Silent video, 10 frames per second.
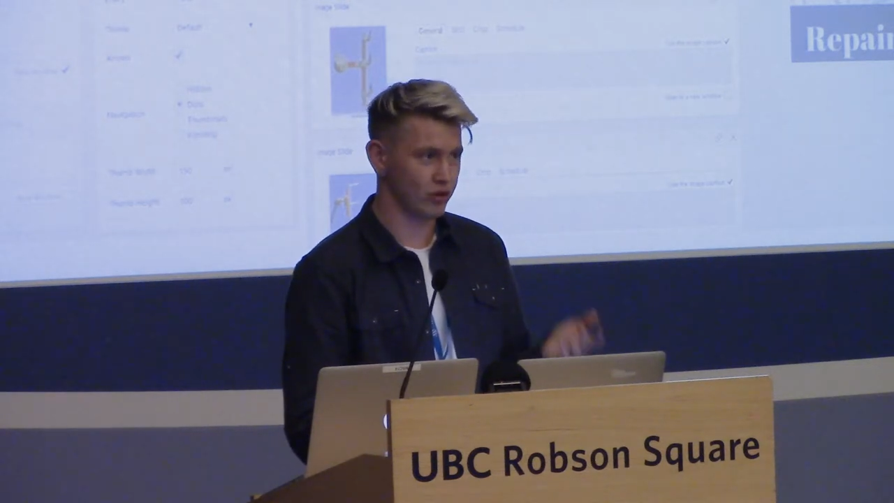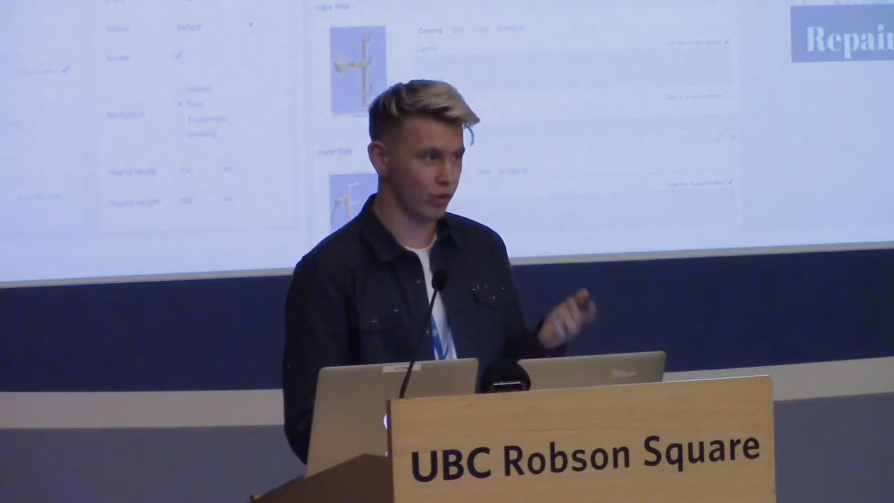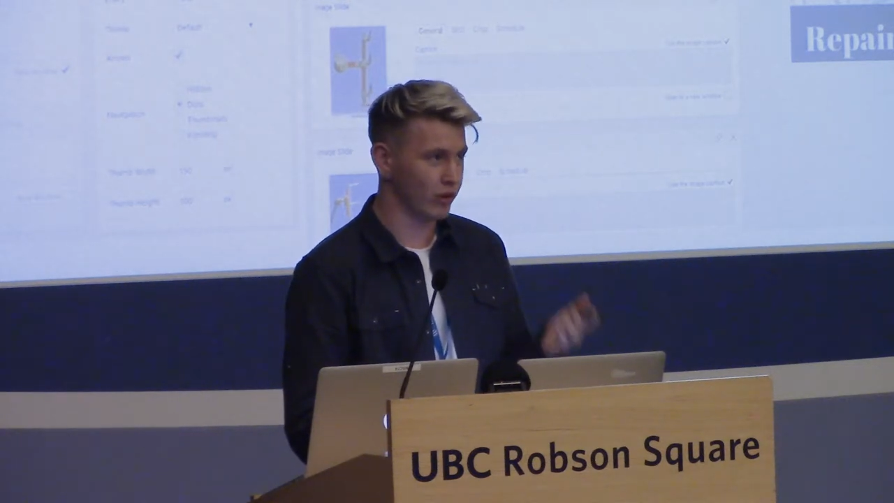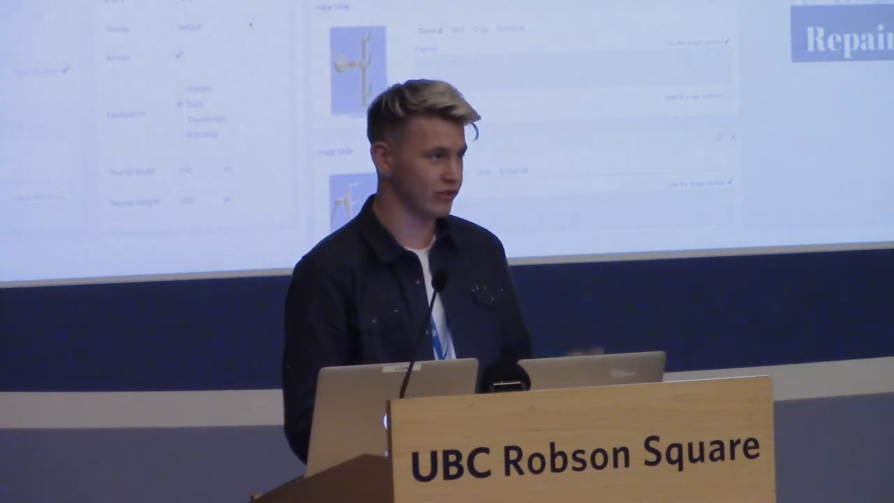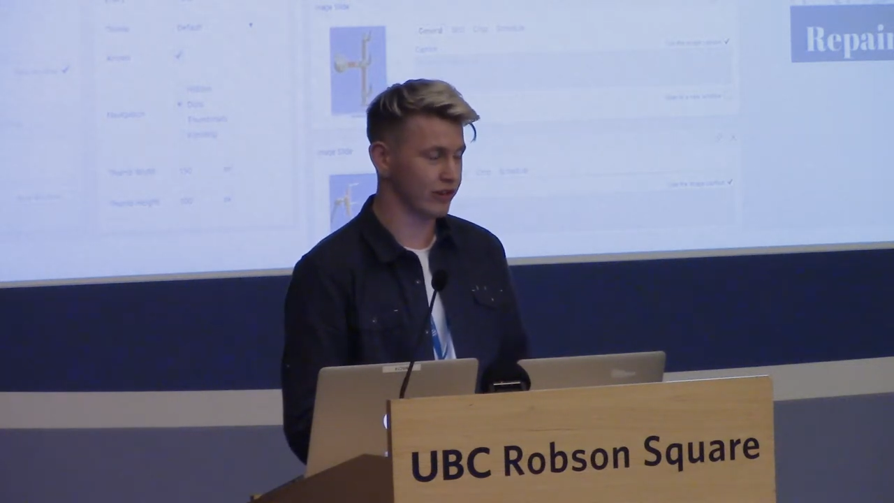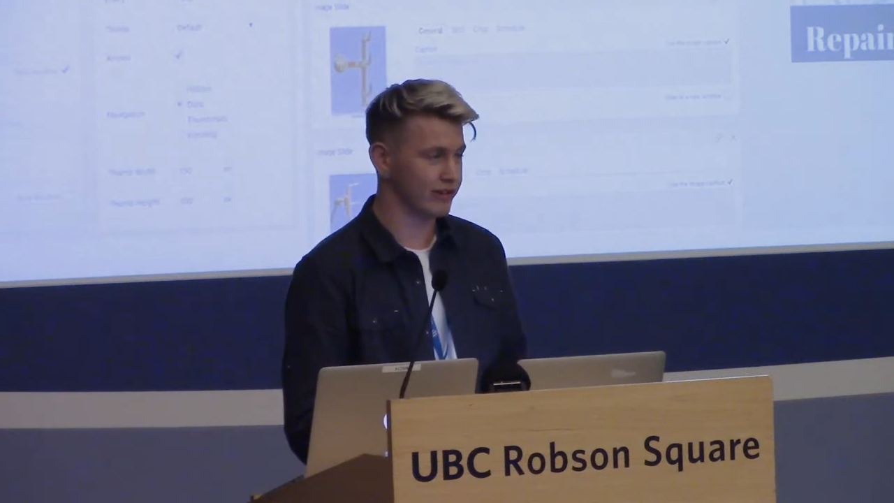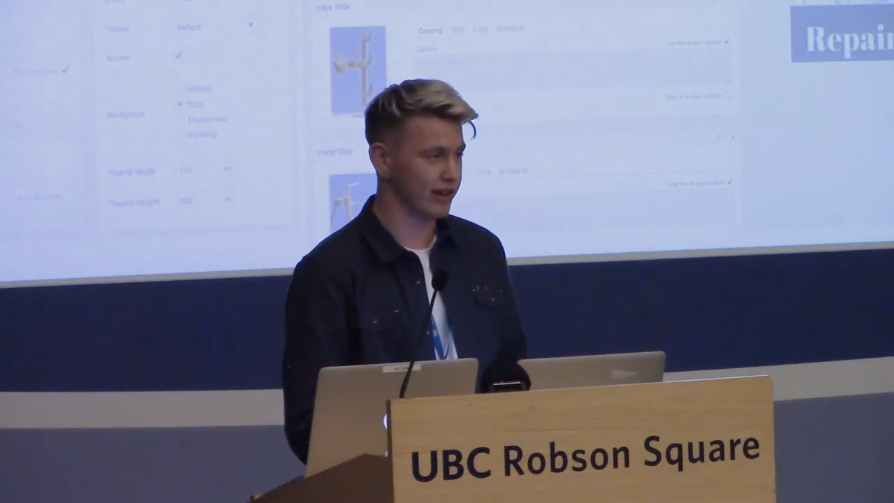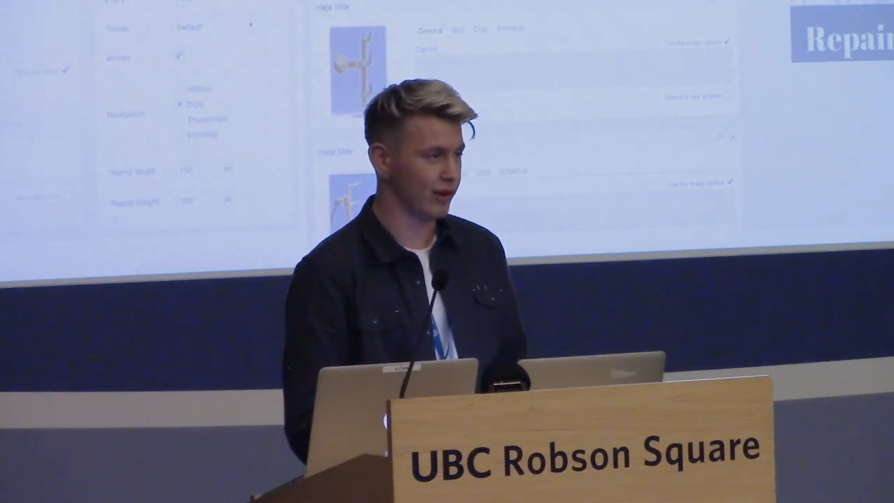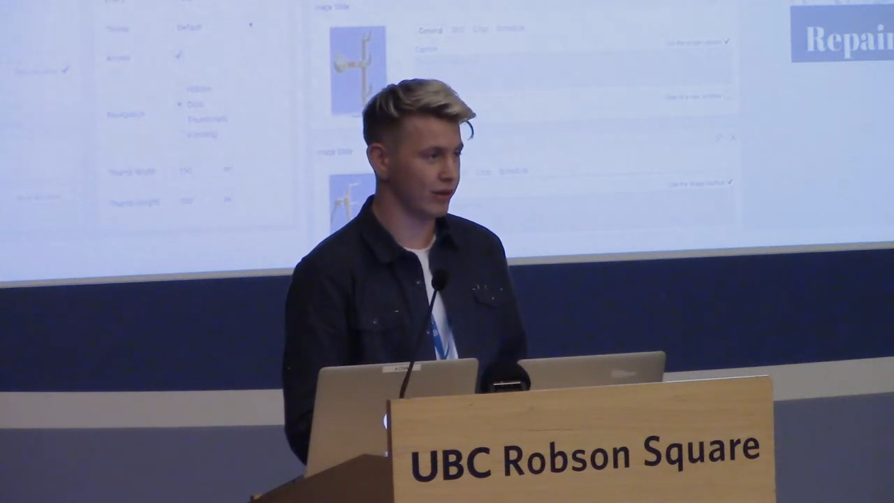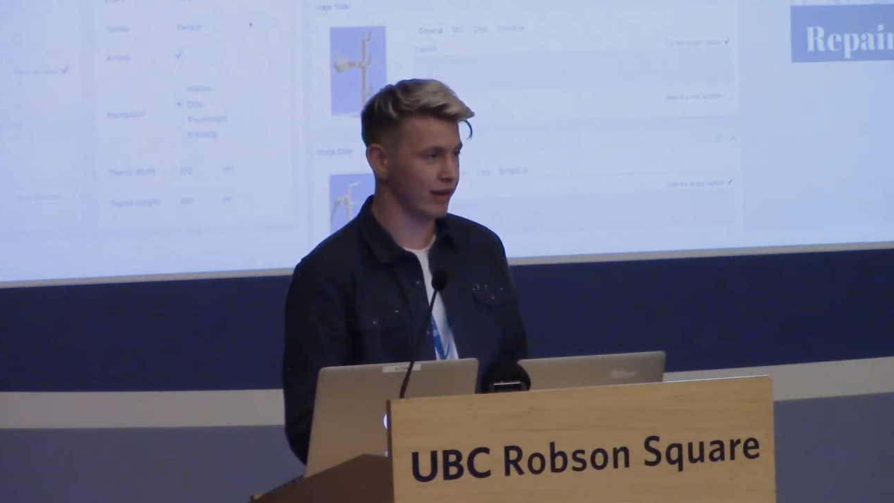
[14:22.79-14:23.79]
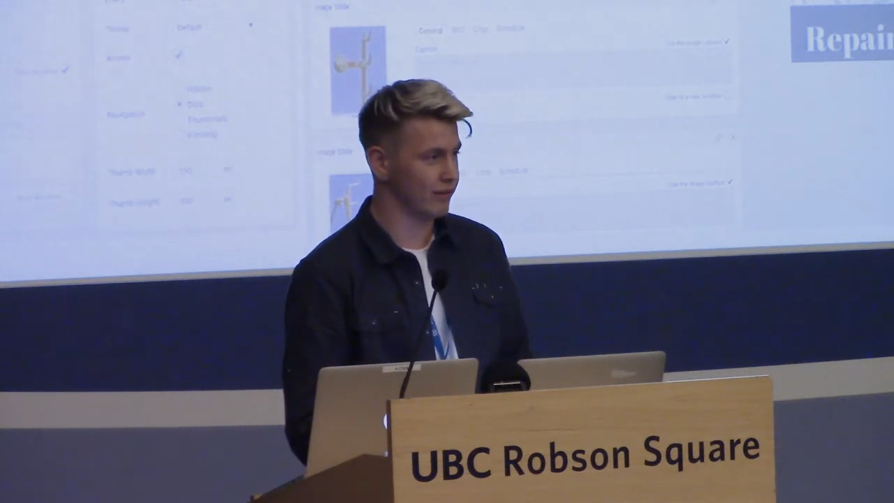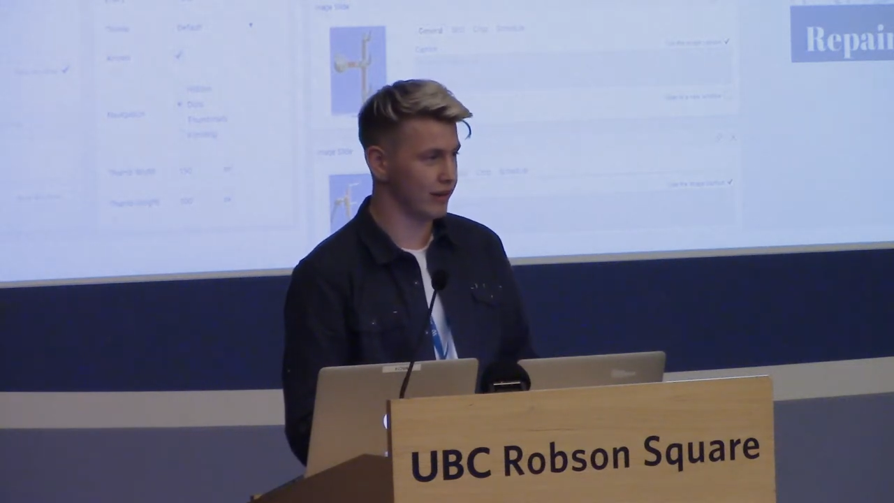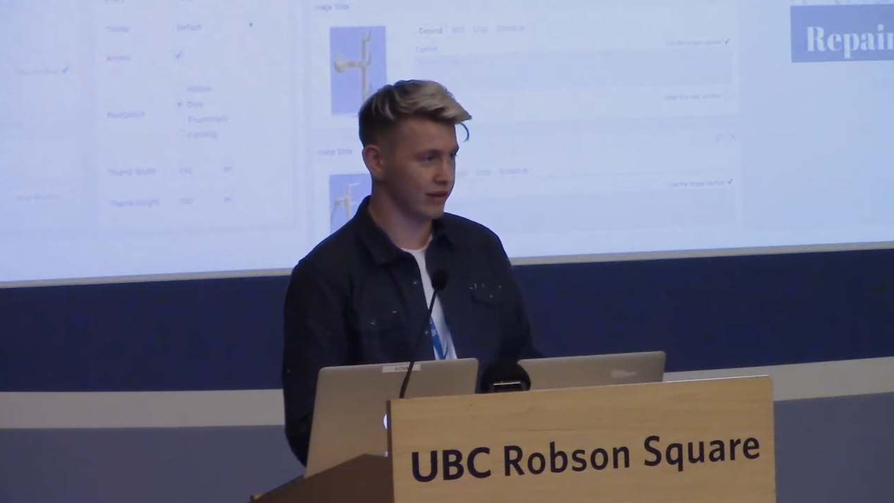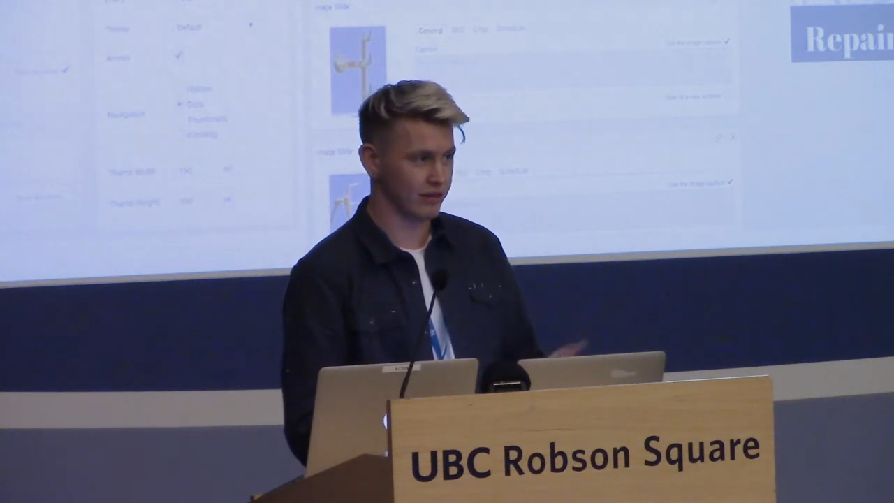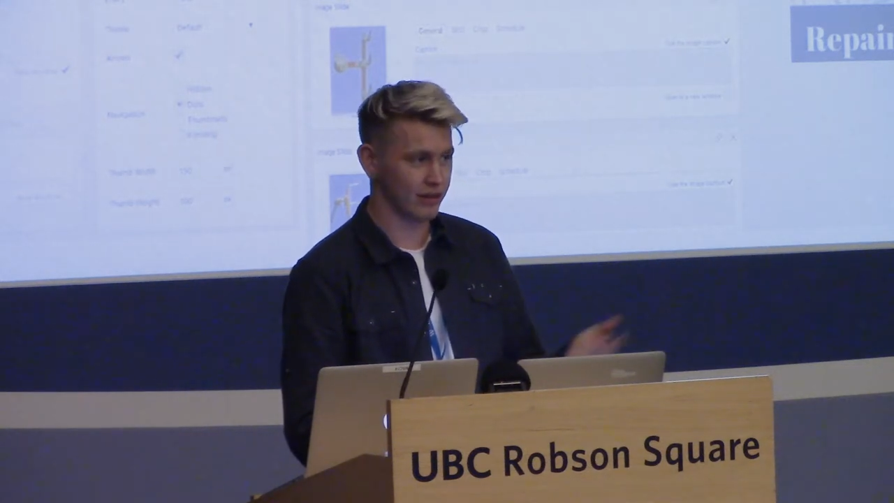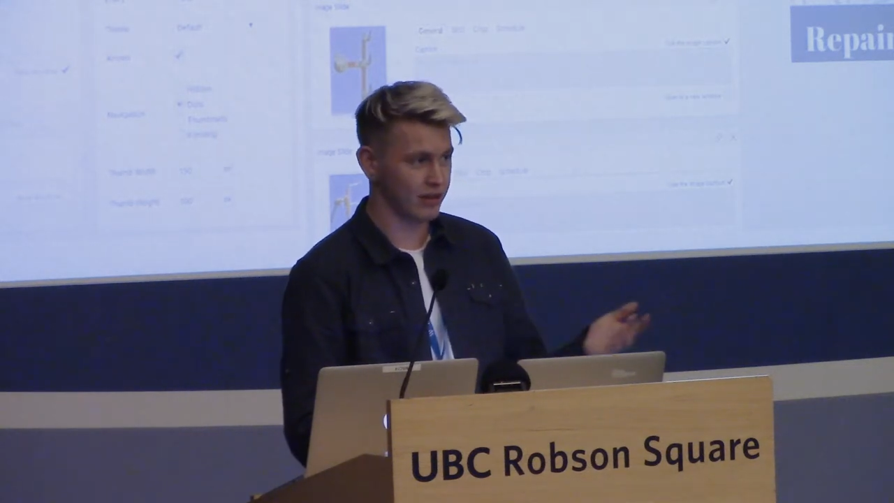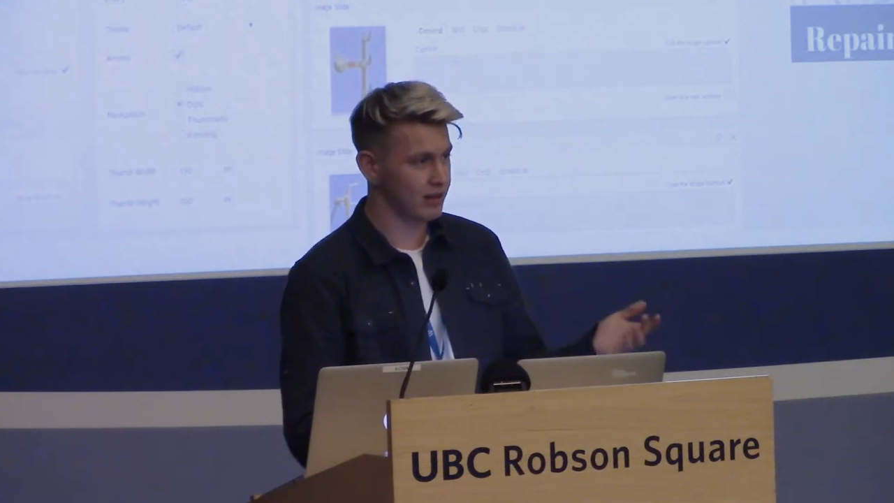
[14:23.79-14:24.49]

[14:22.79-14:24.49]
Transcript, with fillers: Don't get stressed out if there's